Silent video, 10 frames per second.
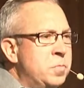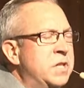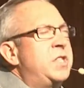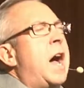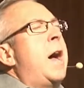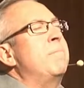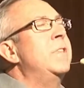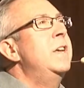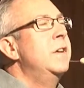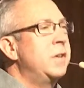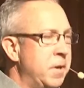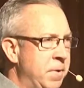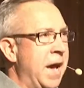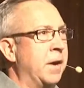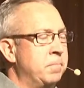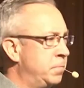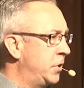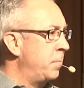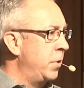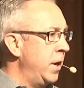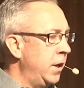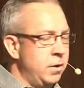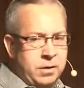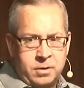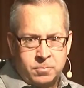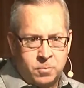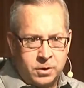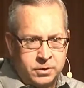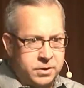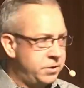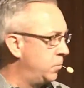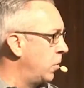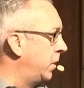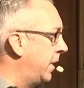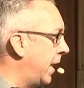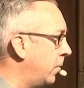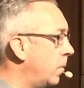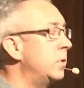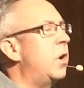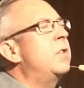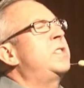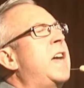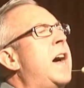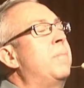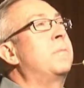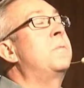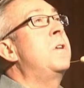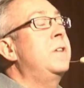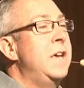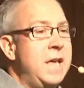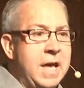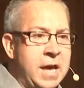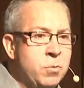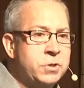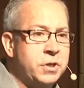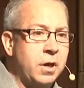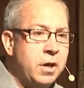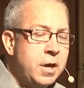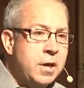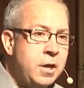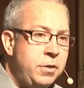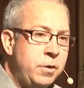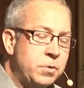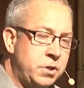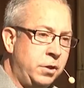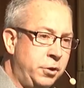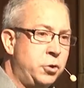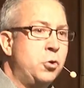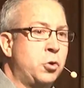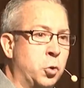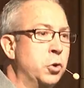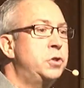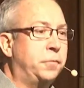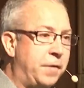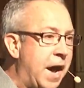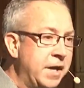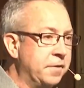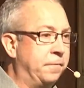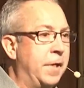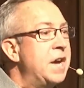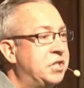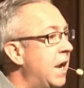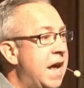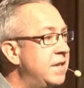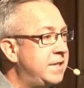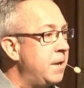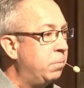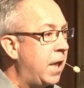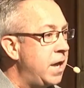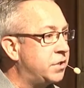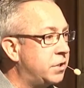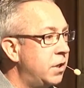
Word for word: Stop. Get back. Start praying again. Oh, work this, work that. Oh, stop. What? And it was a, there was a literal crucifying of the flesh that had to take place.